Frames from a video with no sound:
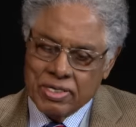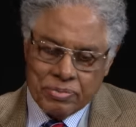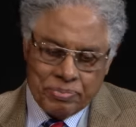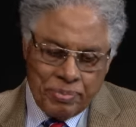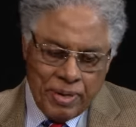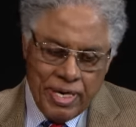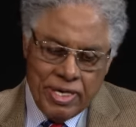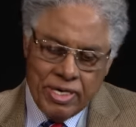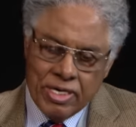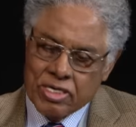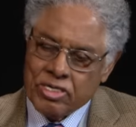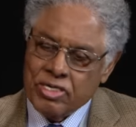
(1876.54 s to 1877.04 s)

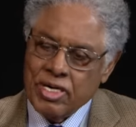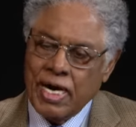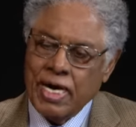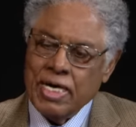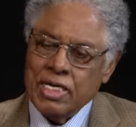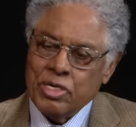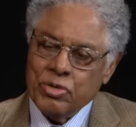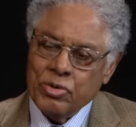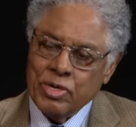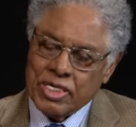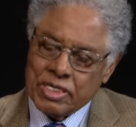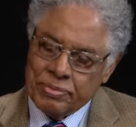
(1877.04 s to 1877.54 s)
Spain
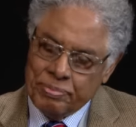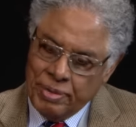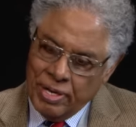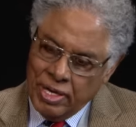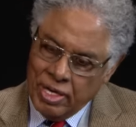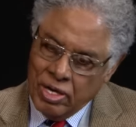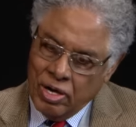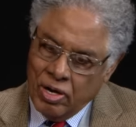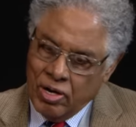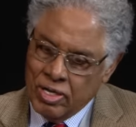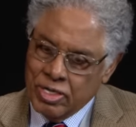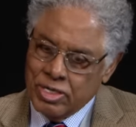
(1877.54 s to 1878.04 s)
decided to
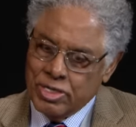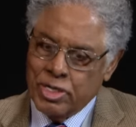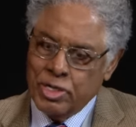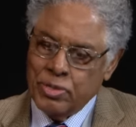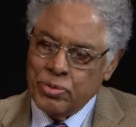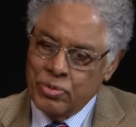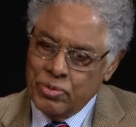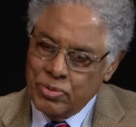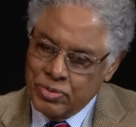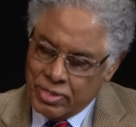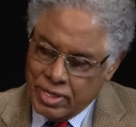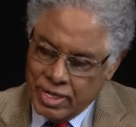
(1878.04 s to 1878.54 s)
expel all
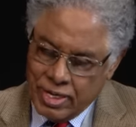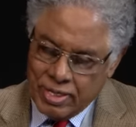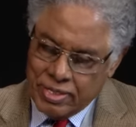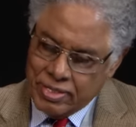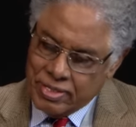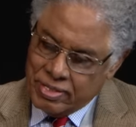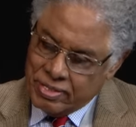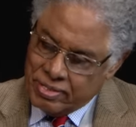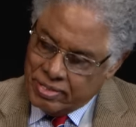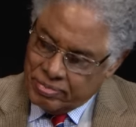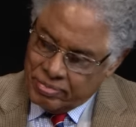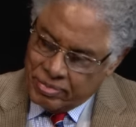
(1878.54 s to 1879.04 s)
Jews, and
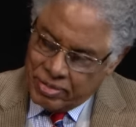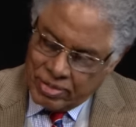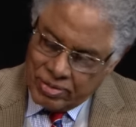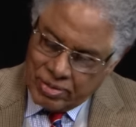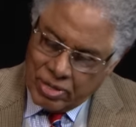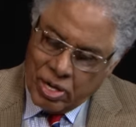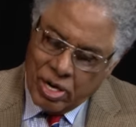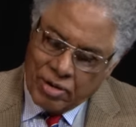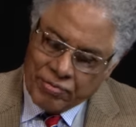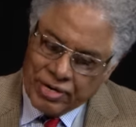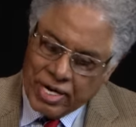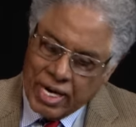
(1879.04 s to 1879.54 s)
as
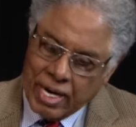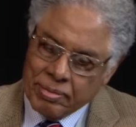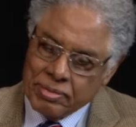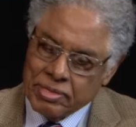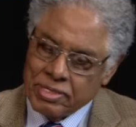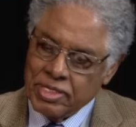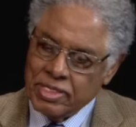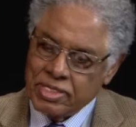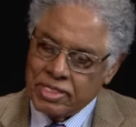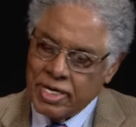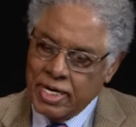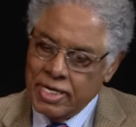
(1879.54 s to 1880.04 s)
often
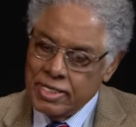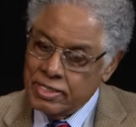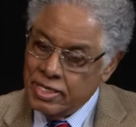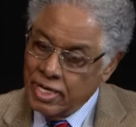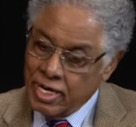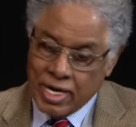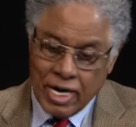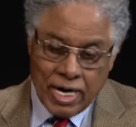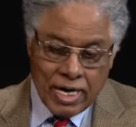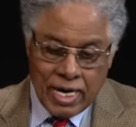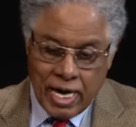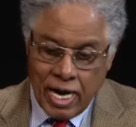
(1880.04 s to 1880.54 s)
happens in these cases,
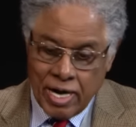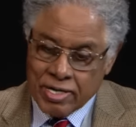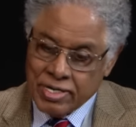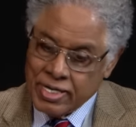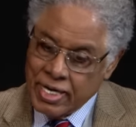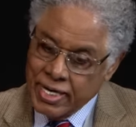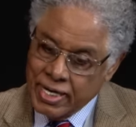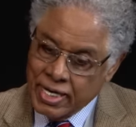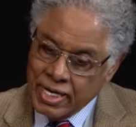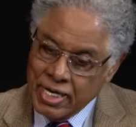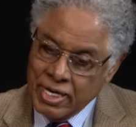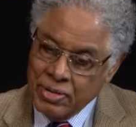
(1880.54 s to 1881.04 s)
they're not
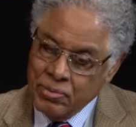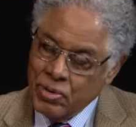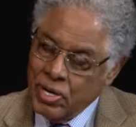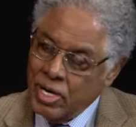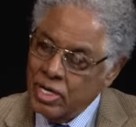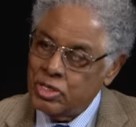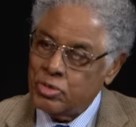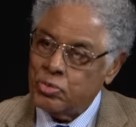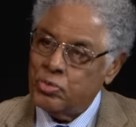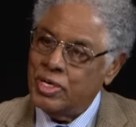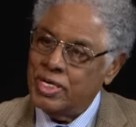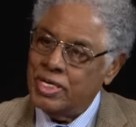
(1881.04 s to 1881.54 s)
allowed to take any
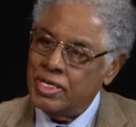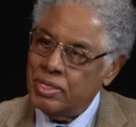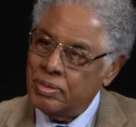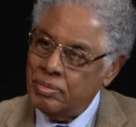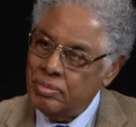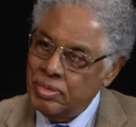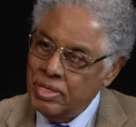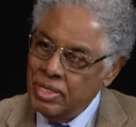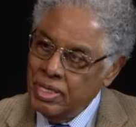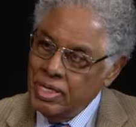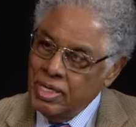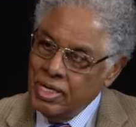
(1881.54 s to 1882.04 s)
wealth with
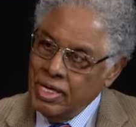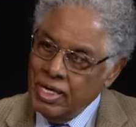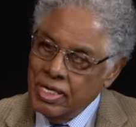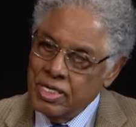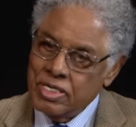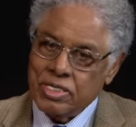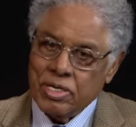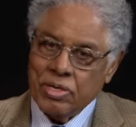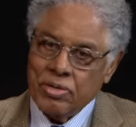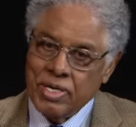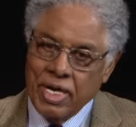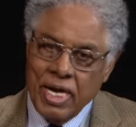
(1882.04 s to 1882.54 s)
them.
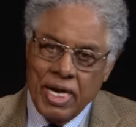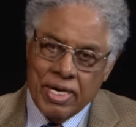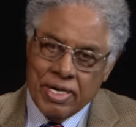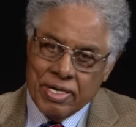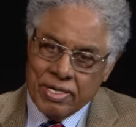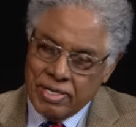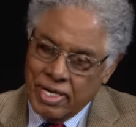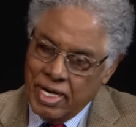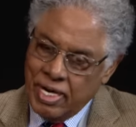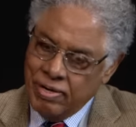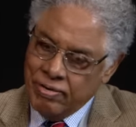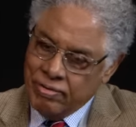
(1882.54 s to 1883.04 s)
And so
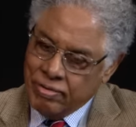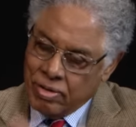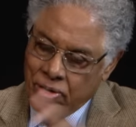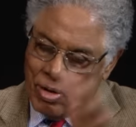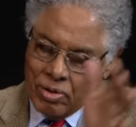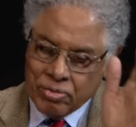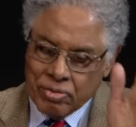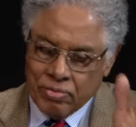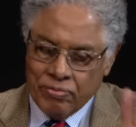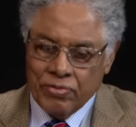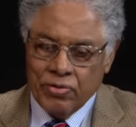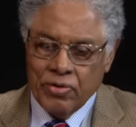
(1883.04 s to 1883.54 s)
they, they
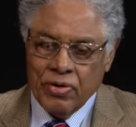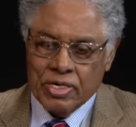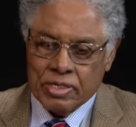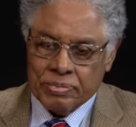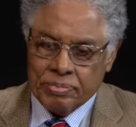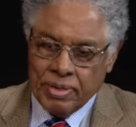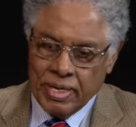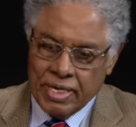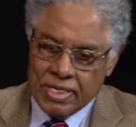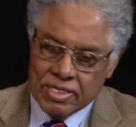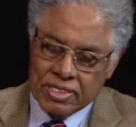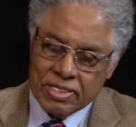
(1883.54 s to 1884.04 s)
go to
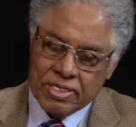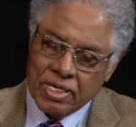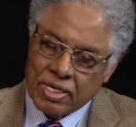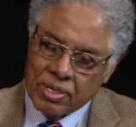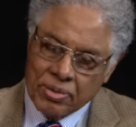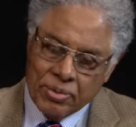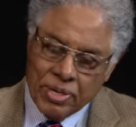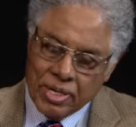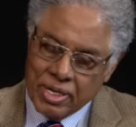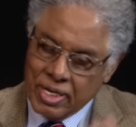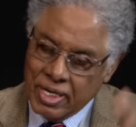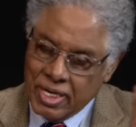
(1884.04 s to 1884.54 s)
various places,
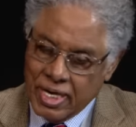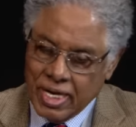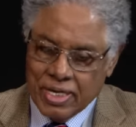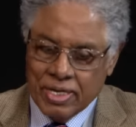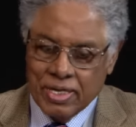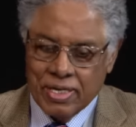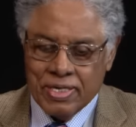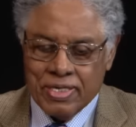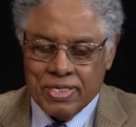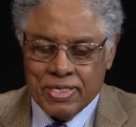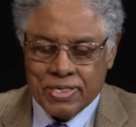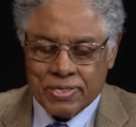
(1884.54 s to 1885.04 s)
including the
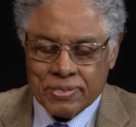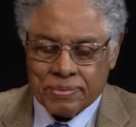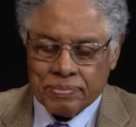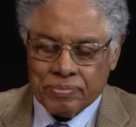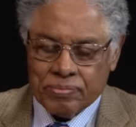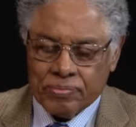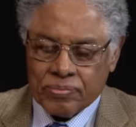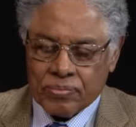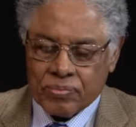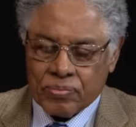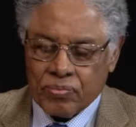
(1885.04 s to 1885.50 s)
Netherlands.